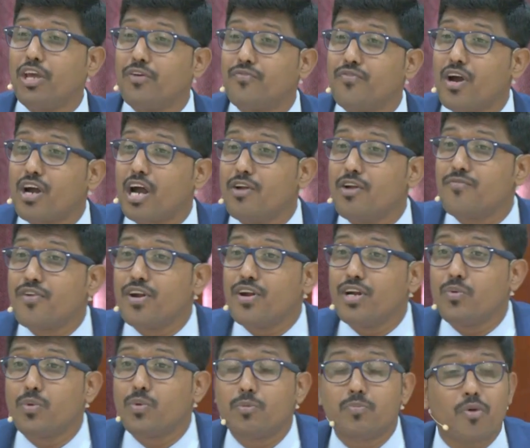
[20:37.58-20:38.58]
if you're confronted
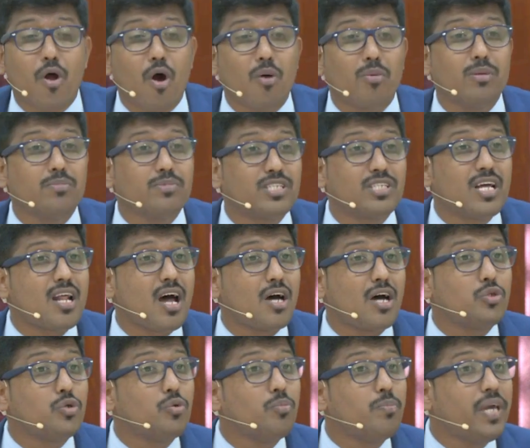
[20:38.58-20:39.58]
with problems that are
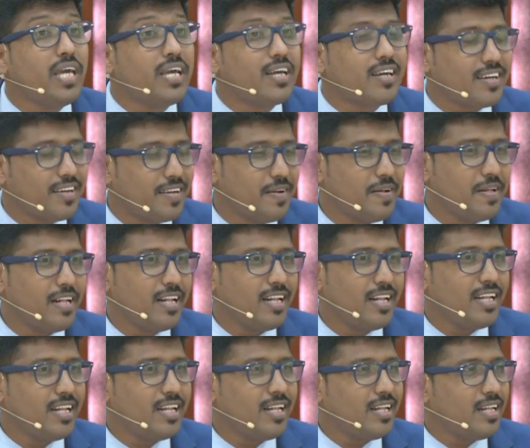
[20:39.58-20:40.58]
too big,
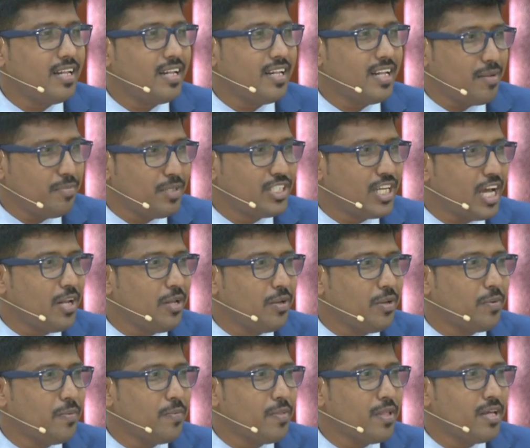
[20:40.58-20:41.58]
let me tell
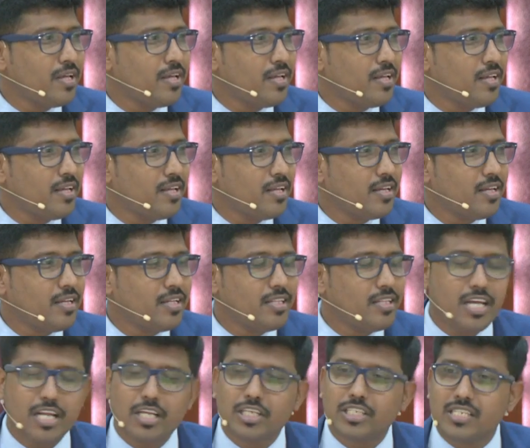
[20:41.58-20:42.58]
you,
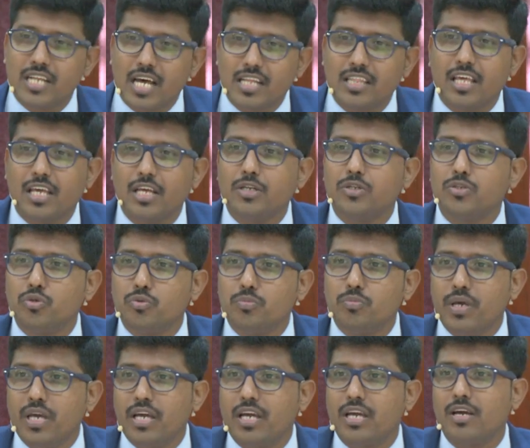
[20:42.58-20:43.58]
there is nothing too
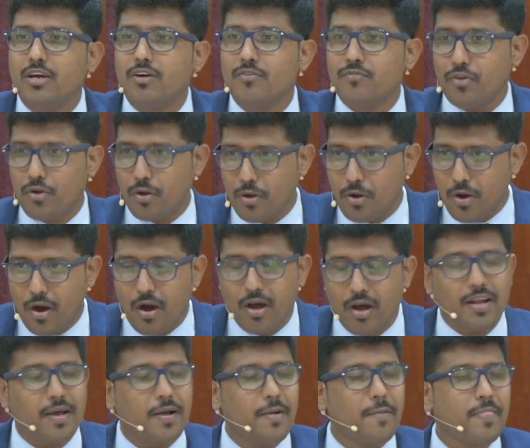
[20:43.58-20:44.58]
big for our God.
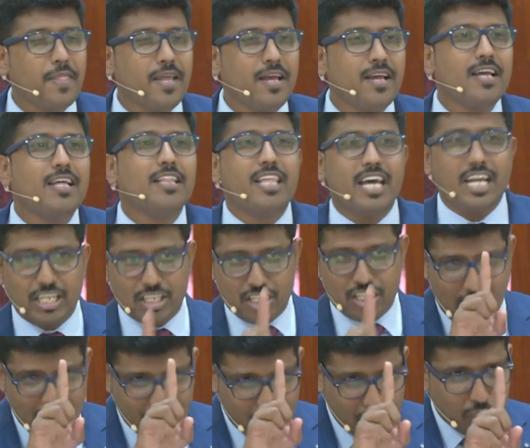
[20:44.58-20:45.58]
There is
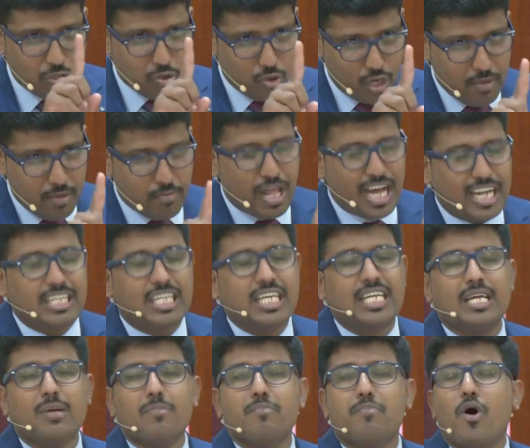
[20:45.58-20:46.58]
nothing
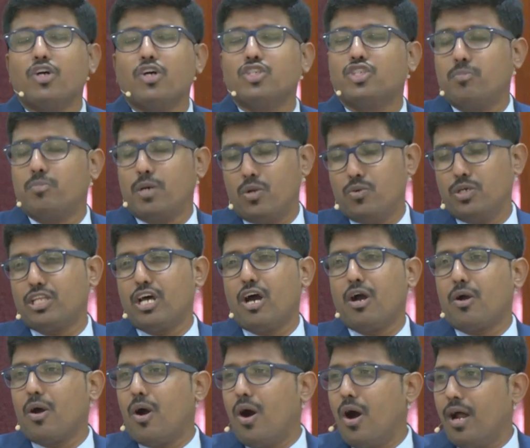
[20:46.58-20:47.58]
impossible with our
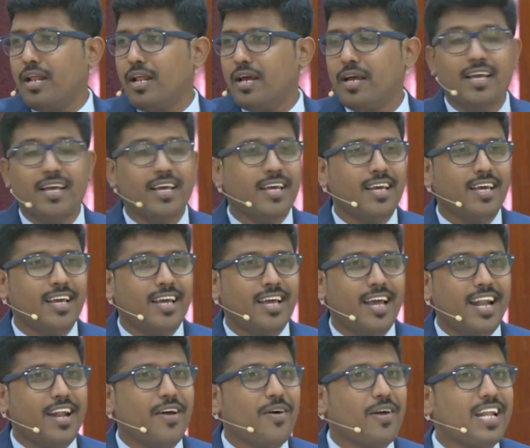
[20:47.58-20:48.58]
God.
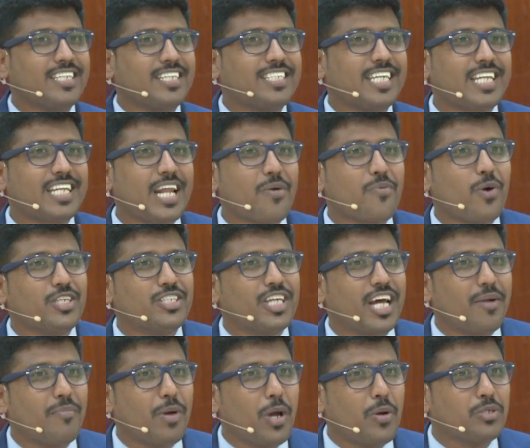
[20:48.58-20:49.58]
And now, just like what
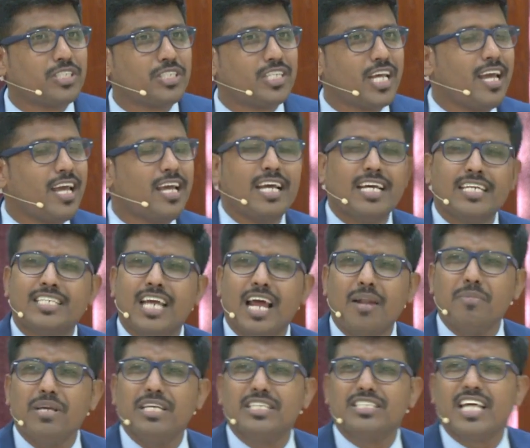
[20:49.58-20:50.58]
Jeremiah would say, tell
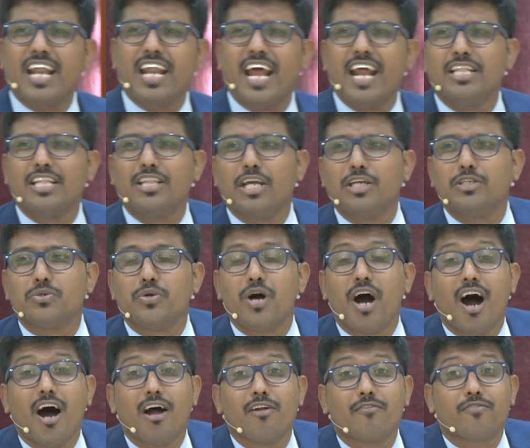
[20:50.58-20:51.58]
me, is there anything too
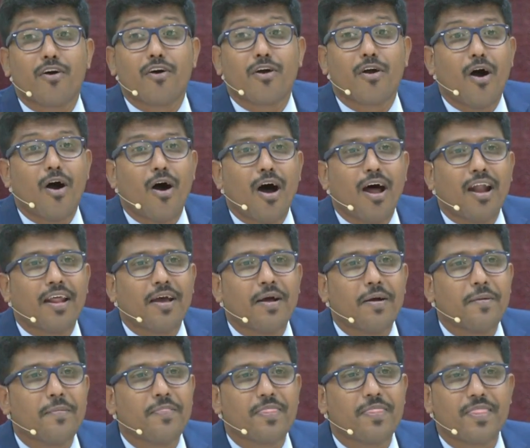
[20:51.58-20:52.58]
hard for God?
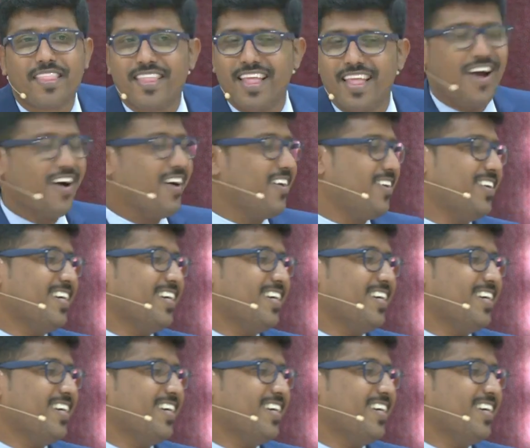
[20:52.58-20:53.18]
You